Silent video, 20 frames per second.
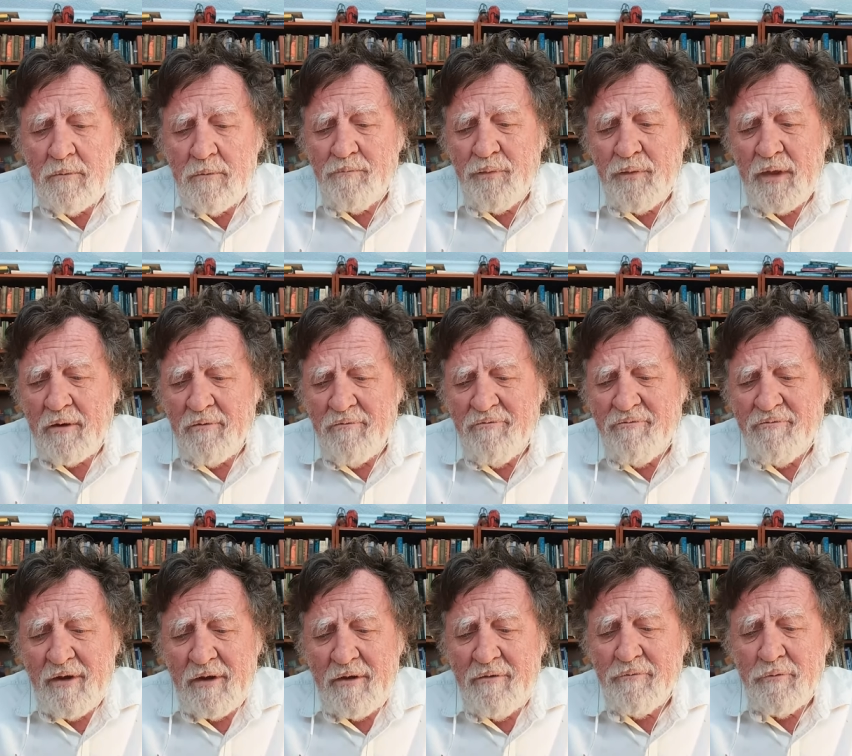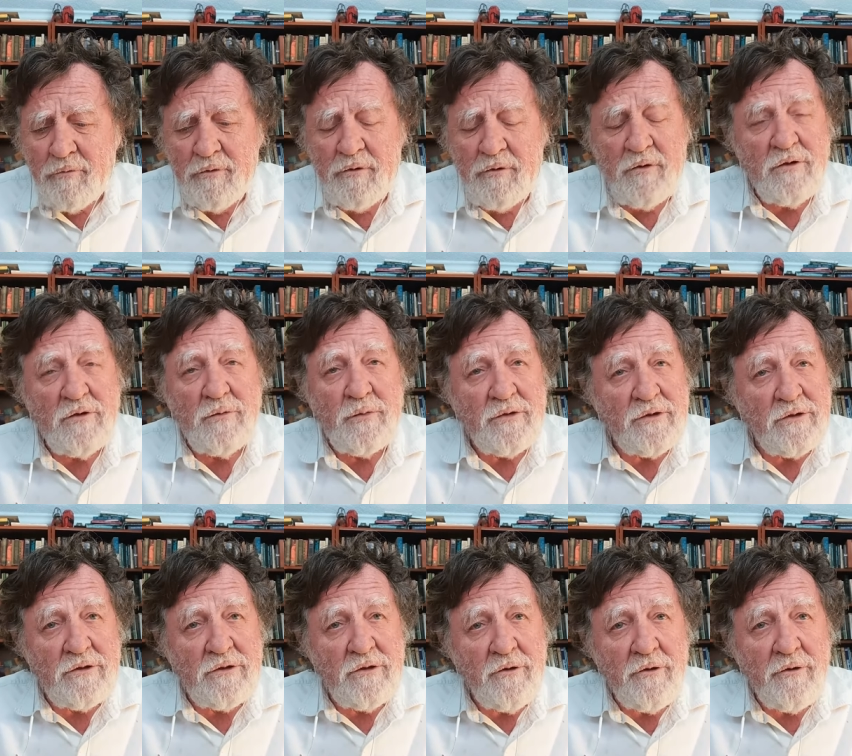and faithful to this
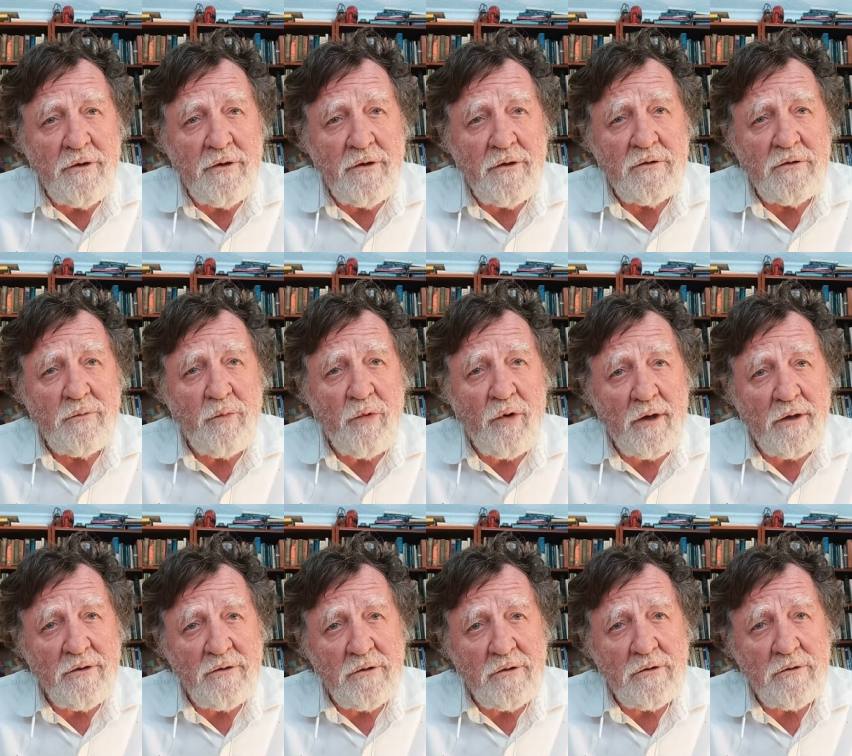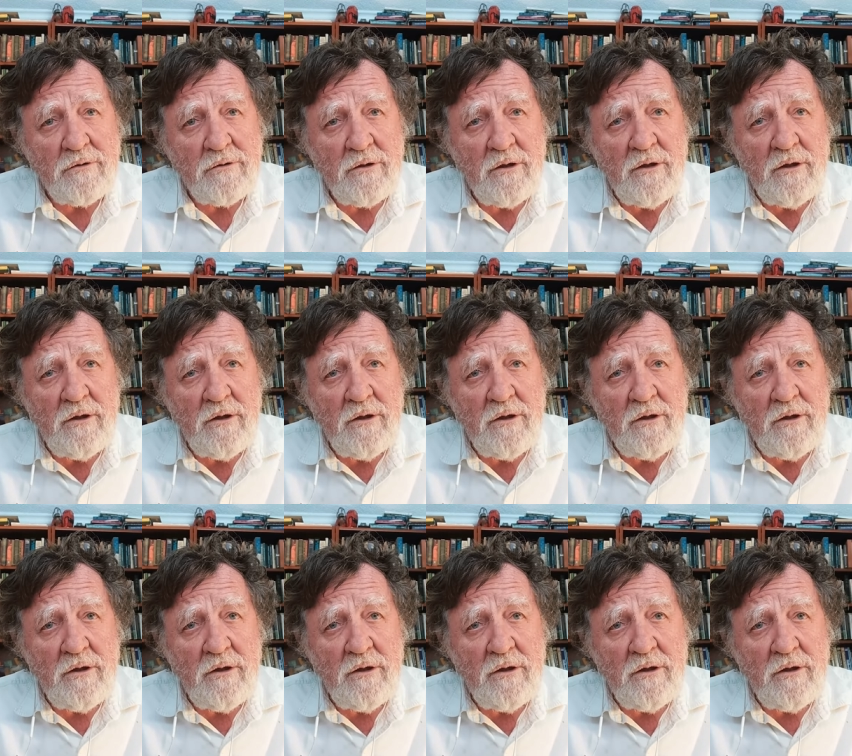mysterious process